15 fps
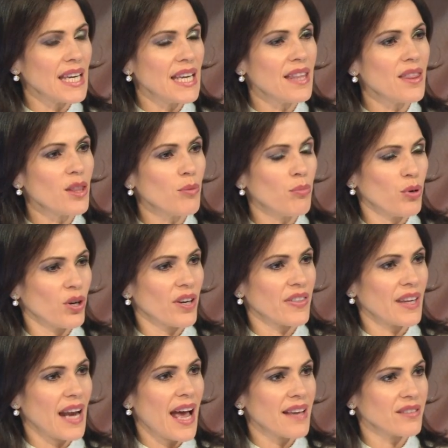in the book
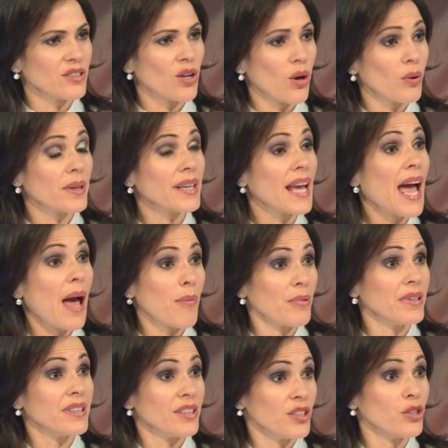that hasn't already
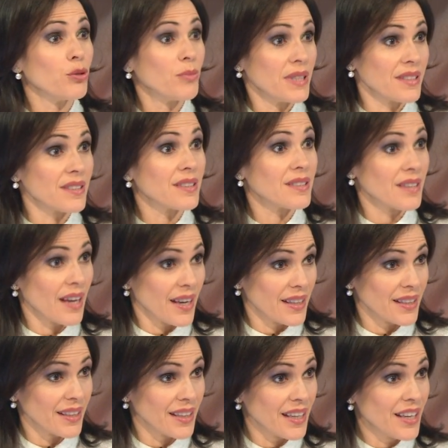happened in human yeah.
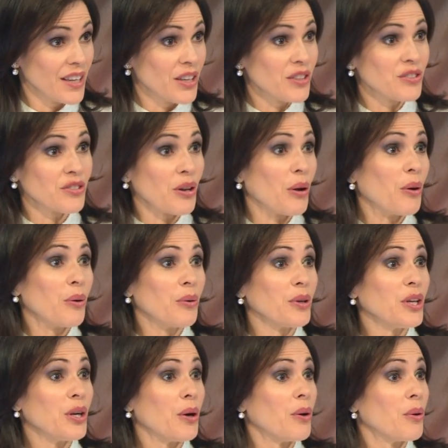society. Yeah. So, you know,